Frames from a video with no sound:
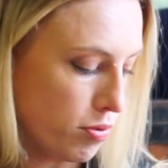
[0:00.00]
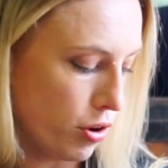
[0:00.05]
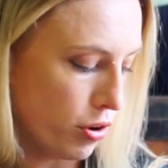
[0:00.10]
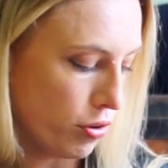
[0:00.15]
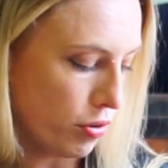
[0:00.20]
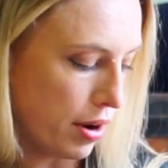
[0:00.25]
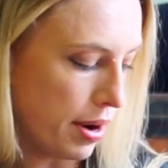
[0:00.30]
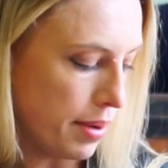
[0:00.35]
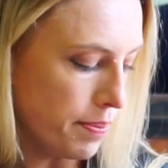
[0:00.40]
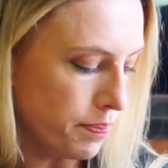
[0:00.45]

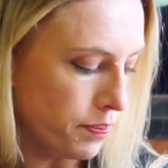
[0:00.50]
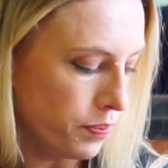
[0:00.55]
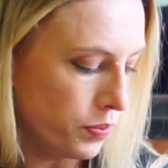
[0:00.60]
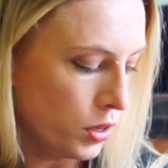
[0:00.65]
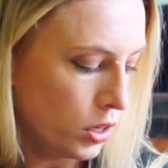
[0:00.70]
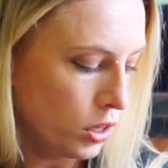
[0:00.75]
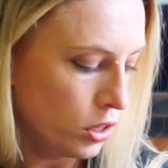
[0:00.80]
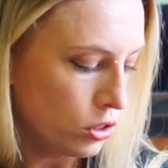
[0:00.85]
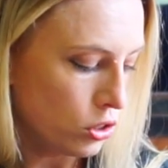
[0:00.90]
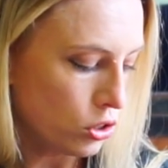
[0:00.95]
program.
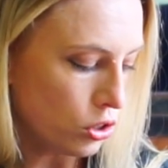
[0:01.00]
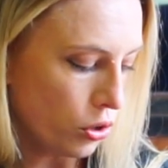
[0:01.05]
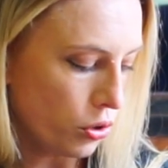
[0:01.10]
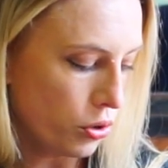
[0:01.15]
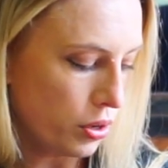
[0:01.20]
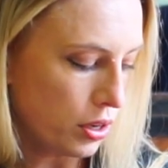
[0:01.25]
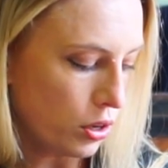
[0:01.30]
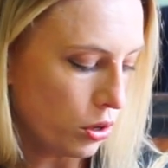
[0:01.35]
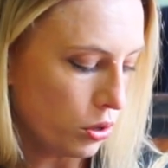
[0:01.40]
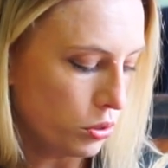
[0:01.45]
So
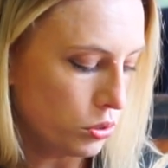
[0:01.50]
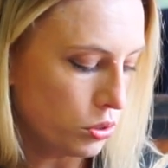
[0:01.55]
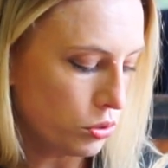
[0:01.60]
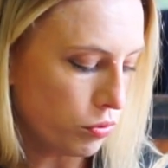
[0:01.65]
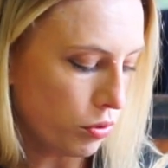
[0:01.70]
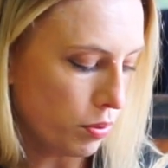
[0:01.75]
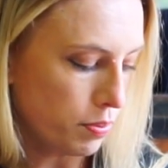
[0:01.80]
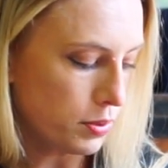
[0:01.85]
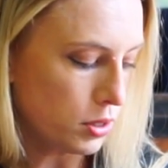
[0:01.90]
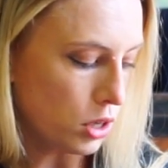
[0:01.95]
it goes
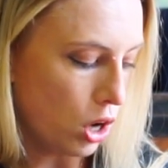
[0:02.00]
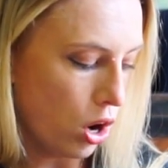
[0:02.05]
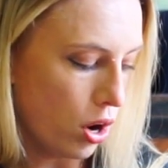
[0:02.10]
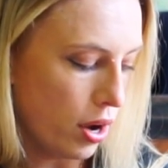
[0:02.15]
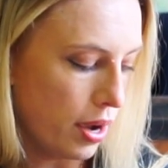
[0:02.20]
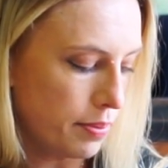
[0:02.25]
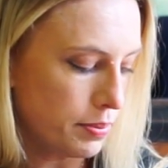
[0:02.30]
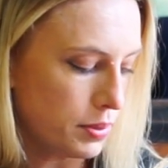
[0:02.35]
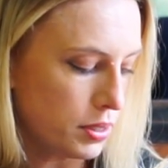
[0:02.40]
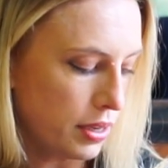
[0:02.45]
from
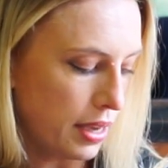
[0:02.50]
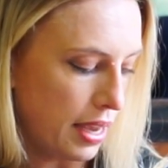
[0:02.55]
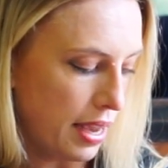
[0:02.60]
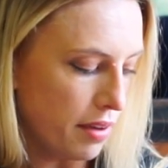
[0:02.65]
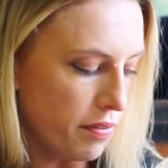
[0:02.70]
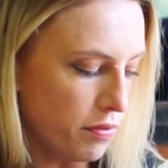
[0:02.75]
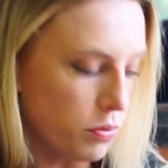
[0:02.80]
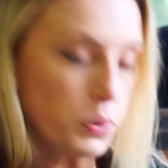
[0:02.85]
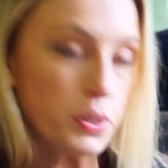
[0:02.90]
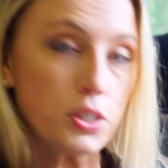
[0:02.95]
time to
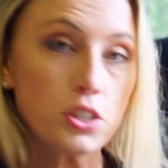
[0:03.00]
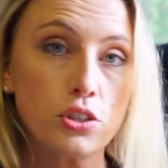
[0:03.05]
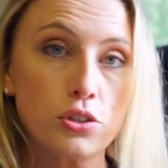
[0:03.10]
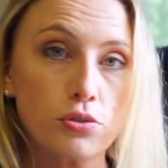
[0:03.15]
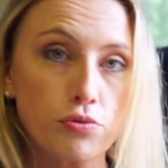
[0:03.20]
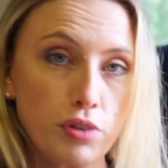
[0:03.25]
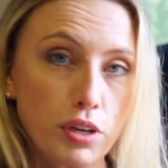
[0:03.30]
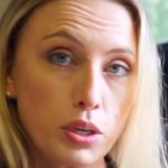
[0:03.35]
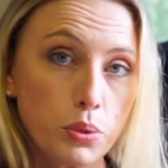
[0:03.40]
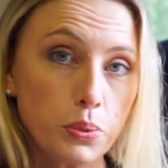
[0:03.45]
F, which is
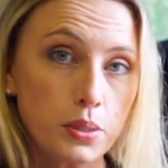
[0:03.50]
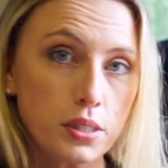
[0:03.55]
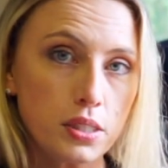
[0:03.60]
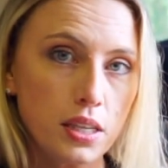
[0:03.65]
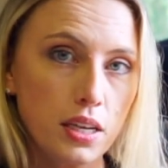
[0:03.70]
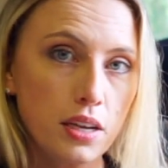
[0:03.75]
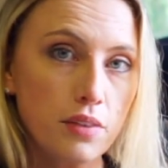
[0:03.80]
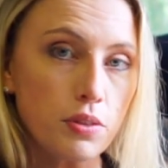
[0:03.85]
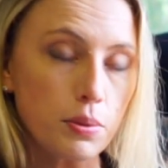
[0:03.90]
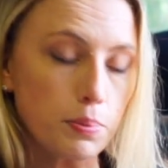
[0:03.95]

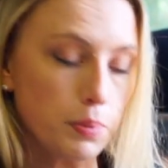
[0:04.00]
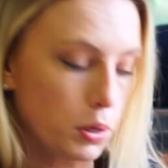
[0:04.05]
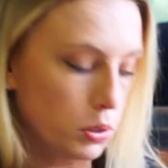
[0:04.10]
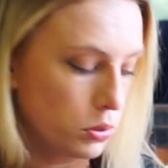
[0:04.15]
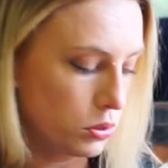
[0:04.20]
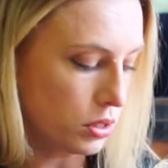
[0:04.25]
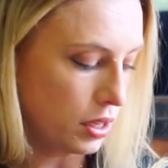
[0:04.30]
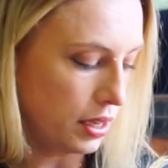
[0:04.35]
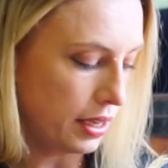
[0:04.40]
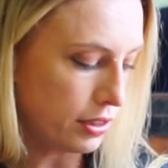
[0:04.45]
frequency of the
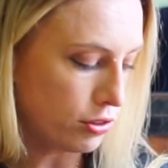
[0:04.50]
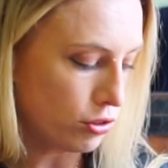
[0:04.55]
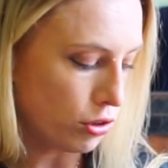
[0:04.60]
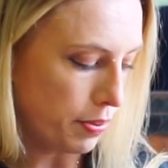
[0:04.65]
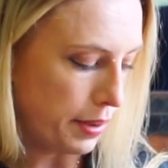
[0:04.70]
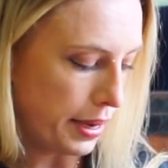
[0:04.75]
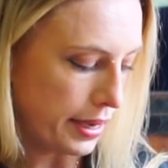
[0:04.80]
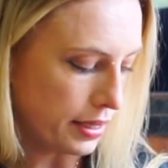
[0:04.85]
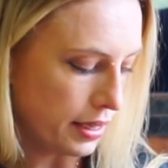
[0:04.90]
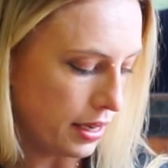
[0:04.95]
pulsed
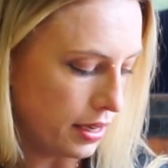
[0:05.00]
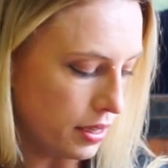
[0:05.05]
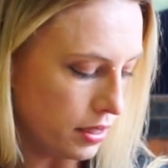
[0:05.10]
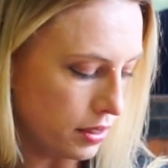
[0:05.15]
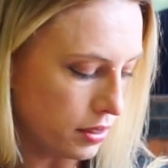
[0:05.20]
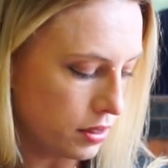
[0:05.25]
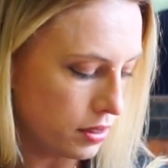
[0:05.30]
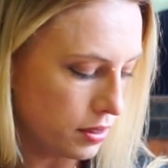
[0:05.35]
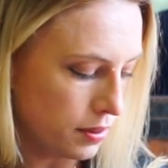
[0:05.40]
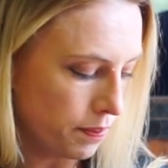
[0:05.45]

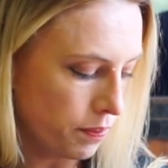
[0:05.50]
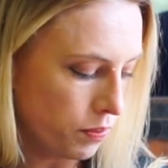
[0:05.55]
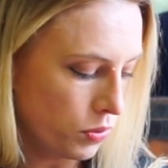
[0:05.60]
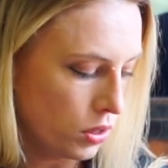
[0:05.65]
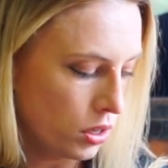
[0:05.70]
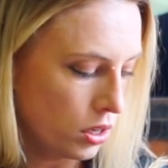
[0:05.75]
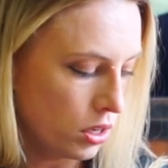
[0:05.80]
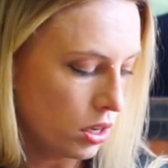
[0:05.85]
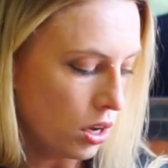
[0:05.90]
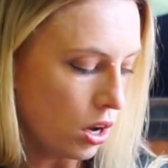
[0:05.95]
electromagnetics,
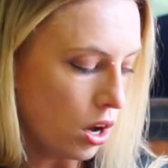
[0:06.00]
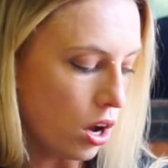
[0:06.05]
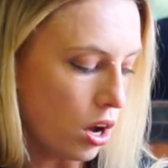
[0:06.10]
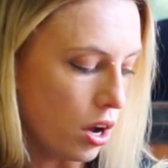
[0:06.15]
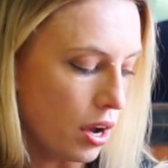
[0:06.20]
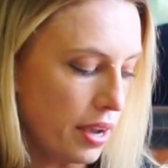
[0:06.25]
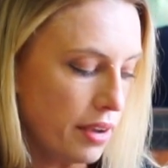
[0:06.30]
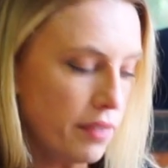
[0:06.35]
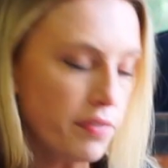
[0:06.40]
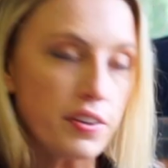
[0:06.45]

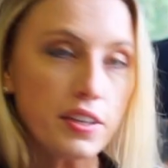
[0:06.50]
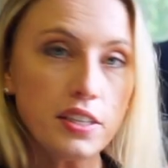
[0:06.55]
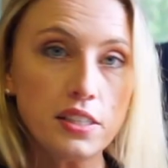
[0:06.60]
I for